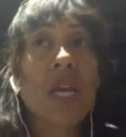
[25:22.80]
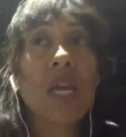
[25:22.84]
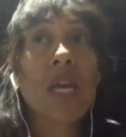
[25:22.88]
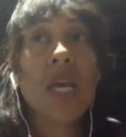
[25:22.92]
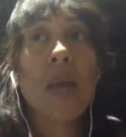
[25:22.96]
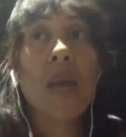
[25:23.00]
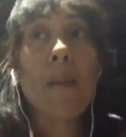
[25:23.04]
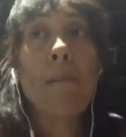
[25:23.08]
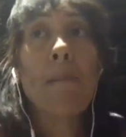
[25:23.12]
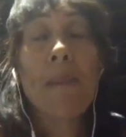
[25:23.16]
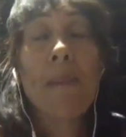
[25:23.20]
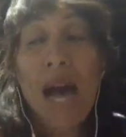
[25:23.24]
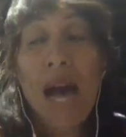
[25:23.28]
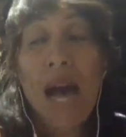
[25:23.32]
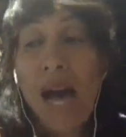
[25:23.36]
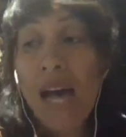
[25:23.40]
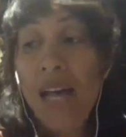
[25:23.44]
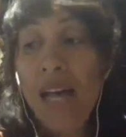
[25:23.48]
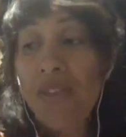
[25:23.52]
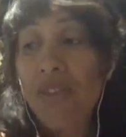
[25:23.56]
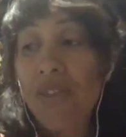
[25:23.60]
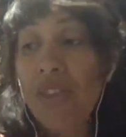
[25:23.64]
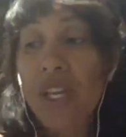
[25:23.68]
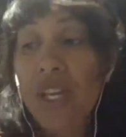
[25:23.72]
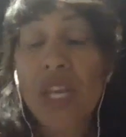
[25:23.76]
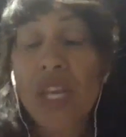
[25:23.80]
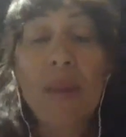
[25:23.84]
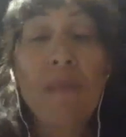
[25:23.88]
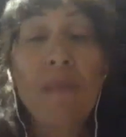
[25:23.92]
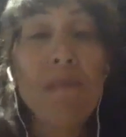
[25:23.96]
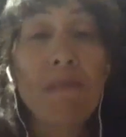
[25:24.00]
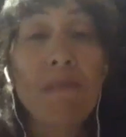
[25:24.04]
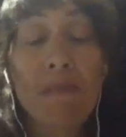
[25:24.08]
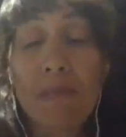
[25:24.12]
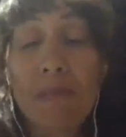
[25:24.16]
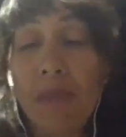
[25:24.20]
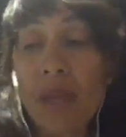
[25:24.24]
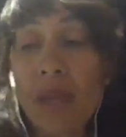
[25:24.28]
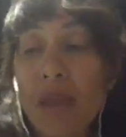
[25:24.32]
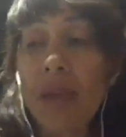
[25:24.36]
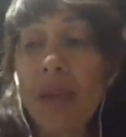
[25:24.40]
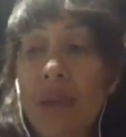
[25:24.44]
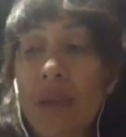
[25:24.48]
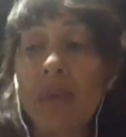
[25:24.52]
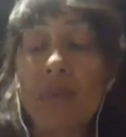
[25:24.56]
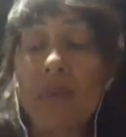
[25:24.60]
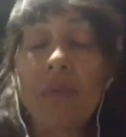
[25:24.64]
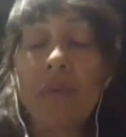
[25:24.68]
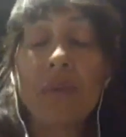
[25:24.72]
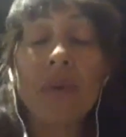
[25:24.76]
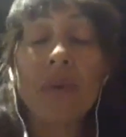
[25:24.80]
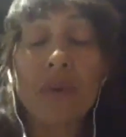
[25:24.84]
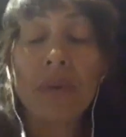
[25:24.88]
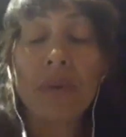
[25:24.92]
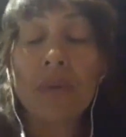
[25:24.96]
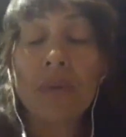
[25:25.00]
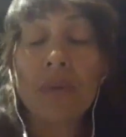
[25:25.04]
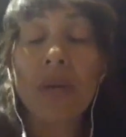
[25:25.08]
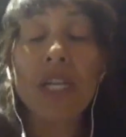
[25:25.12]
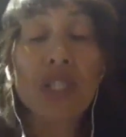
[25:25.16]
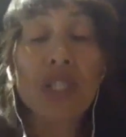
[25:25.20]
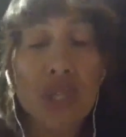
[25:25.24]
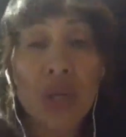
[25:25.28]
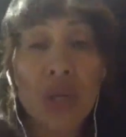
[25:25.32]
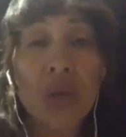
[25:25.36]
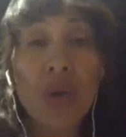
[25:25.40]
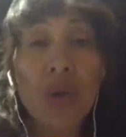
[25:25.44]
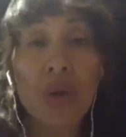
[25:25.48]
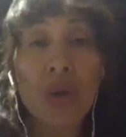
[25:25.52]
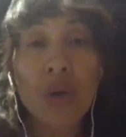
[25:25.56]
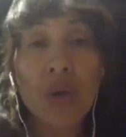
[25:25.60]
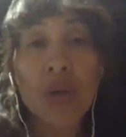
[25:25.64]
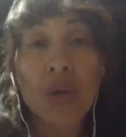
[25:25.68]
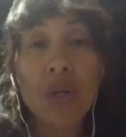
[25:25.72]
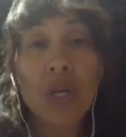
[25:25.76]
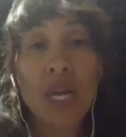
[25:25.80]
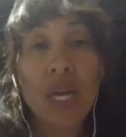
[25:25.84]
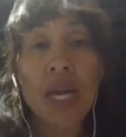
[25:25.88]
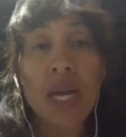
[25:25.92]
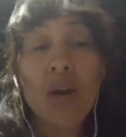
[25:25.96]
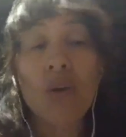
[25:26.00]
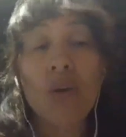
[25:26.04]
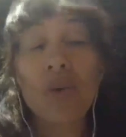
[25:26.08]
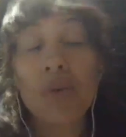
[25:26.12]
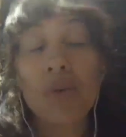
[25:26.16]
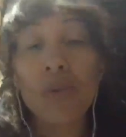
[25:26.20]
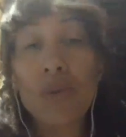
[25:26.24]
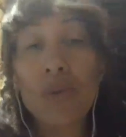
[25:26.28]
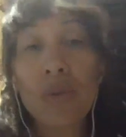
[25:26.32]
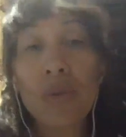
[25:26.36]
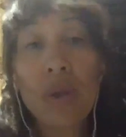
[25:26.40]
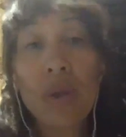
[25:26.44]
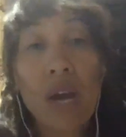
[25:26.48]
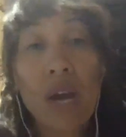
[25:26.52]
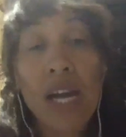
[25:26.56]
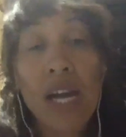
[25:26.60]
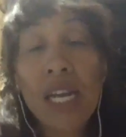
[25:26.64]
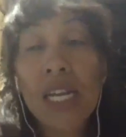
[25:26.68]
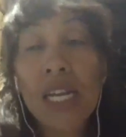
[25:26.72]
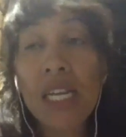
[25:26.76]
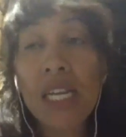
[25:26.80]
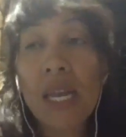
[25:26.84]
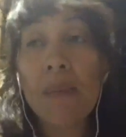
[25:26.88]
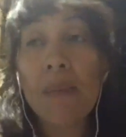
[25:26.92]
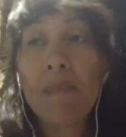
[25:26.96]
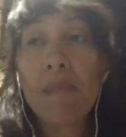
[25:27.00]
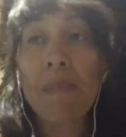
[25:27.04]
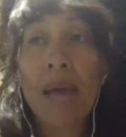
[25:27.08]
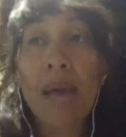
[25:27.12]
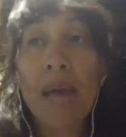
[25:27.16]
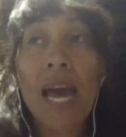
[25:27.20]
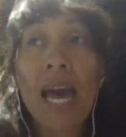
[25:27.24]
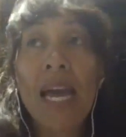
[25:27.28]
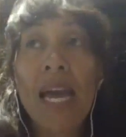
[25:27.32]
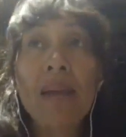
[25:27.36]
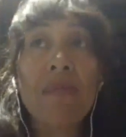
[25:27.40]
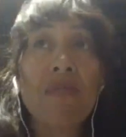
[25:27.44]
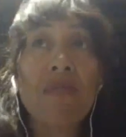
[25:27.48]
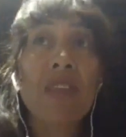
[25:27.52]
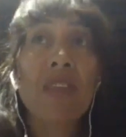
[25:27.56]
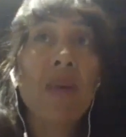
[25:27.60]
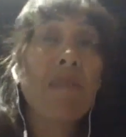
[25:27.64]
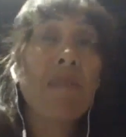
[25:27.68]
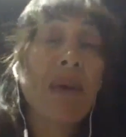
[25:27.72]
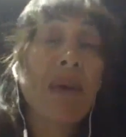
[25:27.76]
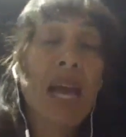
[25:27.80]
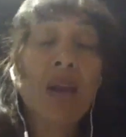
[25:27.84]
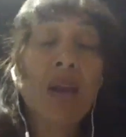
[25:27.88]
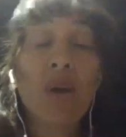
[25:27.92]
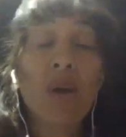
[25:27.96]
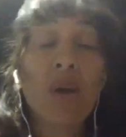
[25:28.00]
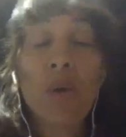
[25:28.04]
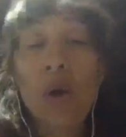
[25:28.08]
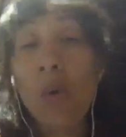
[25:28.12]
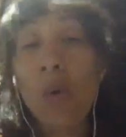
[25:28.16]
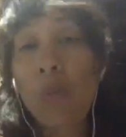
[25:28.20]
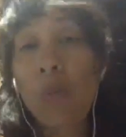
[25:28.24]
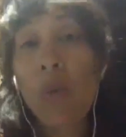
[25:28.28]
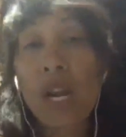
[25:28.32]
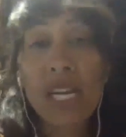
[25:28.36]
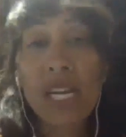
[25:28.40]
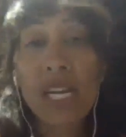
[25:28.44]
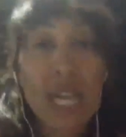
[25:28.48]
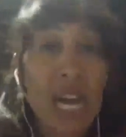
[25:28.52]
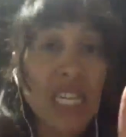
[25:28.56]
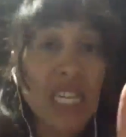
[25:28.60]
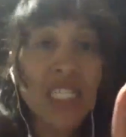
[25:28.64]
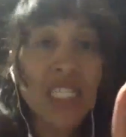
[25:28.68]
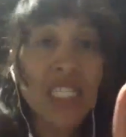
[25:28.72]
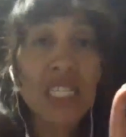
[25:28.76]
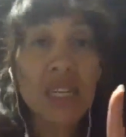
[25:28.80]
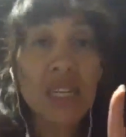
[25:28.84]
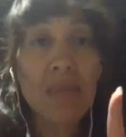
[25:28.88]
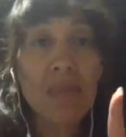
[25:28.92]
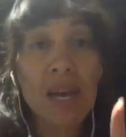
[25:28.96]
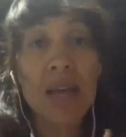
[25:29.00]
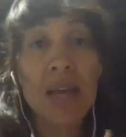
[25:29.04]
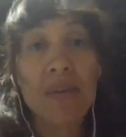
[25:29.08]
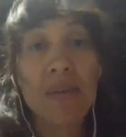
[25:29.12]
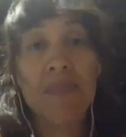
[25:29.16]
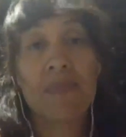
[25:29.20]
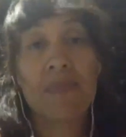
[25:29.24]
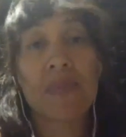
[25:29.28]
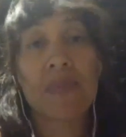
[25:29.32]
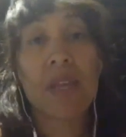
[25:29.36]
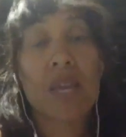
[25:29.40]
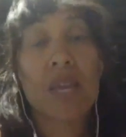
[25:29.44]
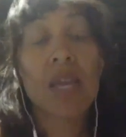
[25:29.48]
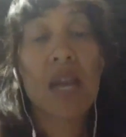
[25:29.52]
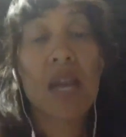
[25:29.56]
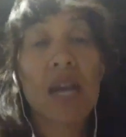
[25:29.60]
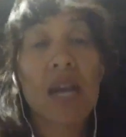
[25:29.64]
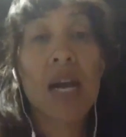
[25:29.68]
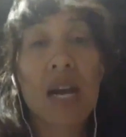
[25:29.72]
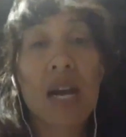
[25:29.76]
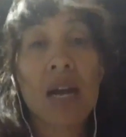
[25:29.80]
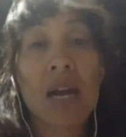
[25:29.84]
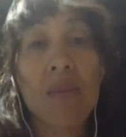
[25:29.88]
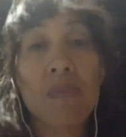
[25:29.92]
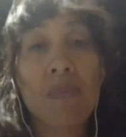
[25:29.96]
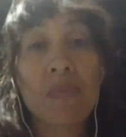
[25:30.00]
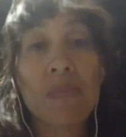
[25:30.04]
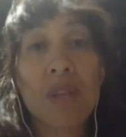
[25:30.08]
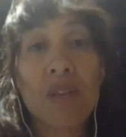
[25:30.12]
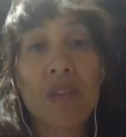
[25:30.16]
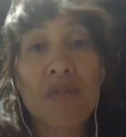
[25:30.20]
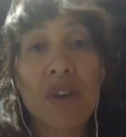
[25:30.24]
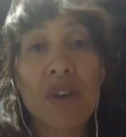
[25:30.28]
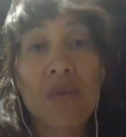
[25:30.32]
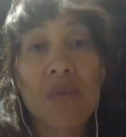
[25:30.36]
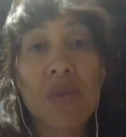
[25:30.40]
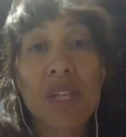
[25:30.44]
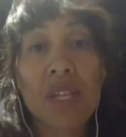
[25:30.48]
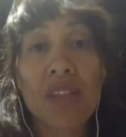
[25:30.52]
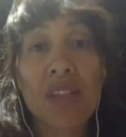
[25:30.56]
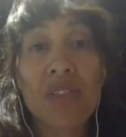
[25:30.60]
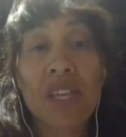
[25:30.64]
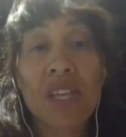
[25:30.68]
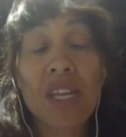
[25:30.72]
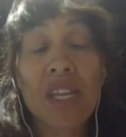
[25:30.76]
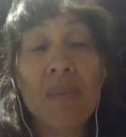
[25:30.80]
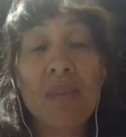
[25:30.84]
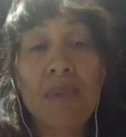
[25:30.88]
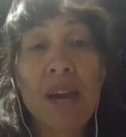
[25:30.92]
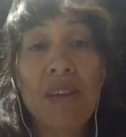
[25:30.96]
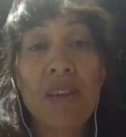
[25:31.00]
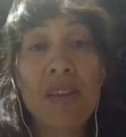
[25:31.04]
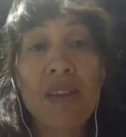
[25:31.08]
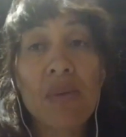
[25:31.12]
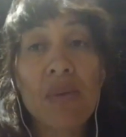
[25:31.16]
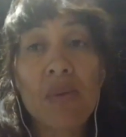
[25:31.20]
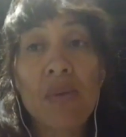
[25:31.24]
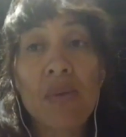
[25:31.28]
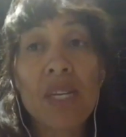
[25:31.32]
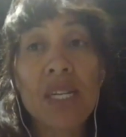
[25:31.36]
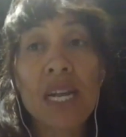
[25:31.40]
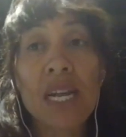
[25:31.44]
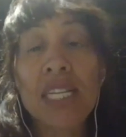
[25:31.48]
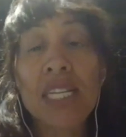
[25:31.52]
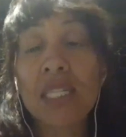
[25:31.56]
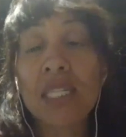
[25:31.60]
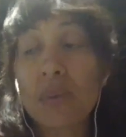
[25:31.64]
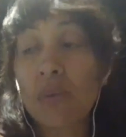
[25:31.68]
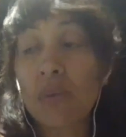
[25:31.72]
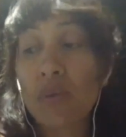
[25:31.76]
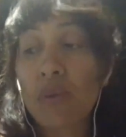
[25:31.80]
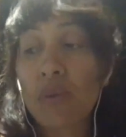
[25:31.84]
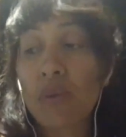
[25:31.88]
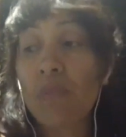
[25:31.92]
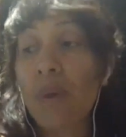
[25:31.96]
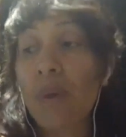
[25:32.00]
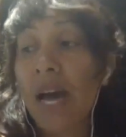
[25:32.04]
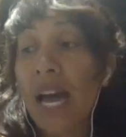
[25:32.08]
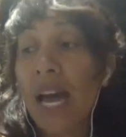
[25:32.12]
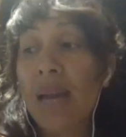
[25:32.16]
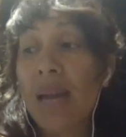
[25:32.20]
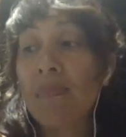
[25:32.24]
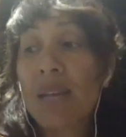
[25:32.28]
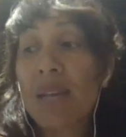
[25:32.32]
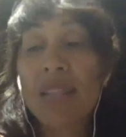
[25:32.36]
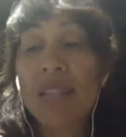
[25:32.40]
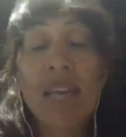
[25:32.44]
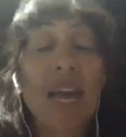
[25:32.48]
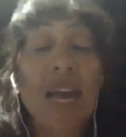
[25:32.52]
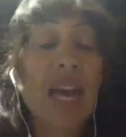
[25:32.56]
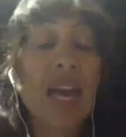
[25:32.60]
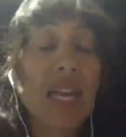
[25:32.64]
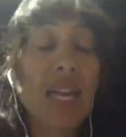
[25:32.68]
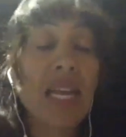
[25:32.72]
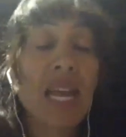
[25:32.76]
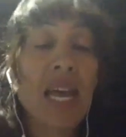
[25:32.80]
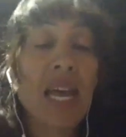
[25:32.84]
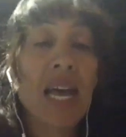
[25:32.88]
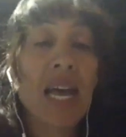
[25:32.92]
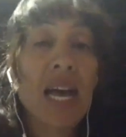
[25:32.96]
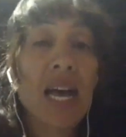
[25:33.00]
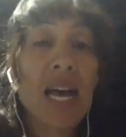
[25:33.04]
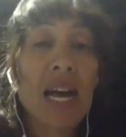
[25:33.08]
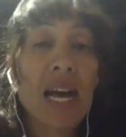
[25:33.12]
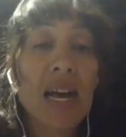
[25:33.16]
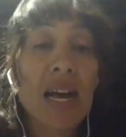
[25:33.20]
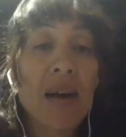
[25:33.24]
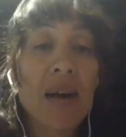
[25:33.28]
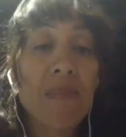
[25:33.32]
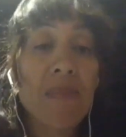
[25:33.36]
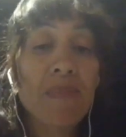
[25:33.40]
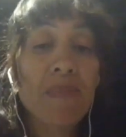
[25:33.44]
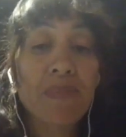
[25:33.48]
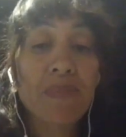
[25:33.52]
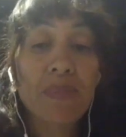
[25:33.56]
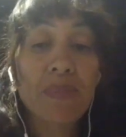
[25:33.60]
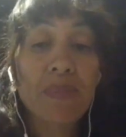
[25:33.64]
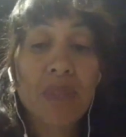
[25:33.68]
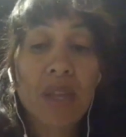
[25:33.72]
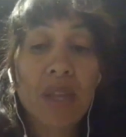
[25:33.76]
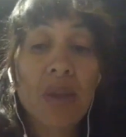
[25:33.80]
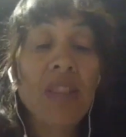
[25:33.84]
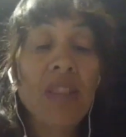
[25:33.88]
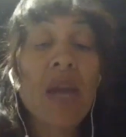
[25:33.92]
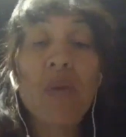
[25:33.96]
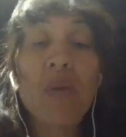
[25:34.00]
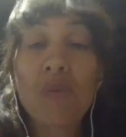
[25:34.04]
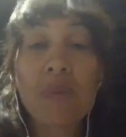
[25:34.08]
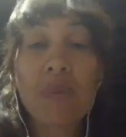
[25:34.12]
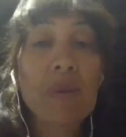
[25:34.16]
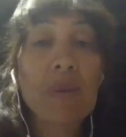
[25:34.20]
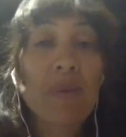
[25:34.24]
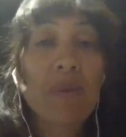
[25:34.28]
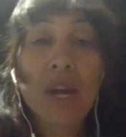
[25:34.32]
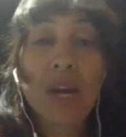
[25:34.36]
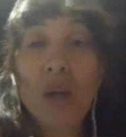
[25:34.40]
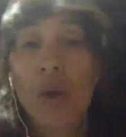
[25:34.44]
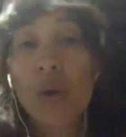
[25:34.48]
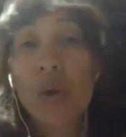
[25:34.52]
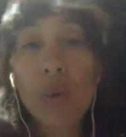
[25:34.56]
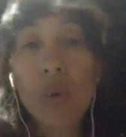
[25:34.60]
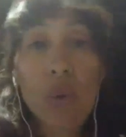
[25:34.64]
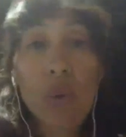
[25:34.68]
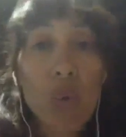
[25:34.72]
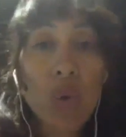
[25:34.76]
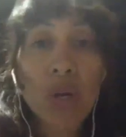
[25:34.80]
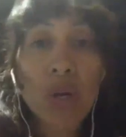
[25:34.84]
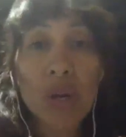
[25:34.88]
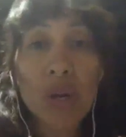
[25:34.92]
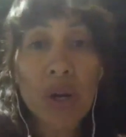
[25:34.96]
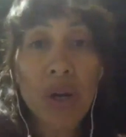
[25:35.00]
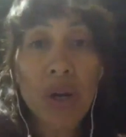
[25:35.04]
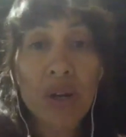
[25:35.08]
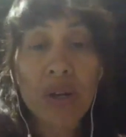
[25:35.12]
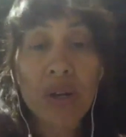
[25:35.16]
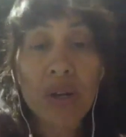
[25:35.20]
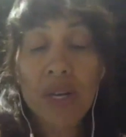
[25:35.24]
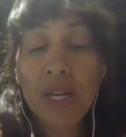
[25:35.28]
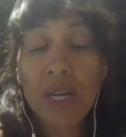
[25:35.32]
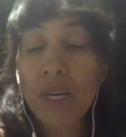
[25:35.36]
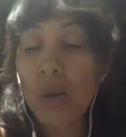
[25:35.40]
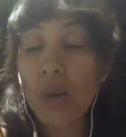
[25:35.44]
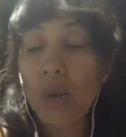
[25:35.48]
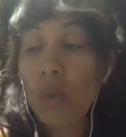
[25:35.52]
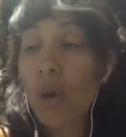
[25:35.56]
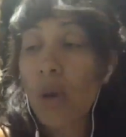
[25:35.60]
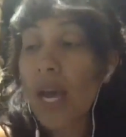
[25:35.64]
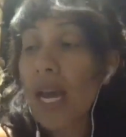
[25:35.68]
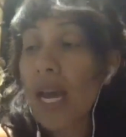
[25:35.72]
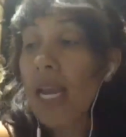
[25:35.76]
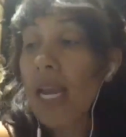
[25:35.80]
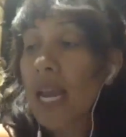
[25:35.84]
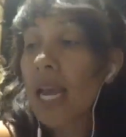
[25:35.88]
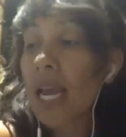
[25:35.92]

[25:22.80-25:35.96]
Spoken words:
But the return on, I can get paid that back on one customer. If I really think about it, one customer would pay me that, and that would be my own order in a way.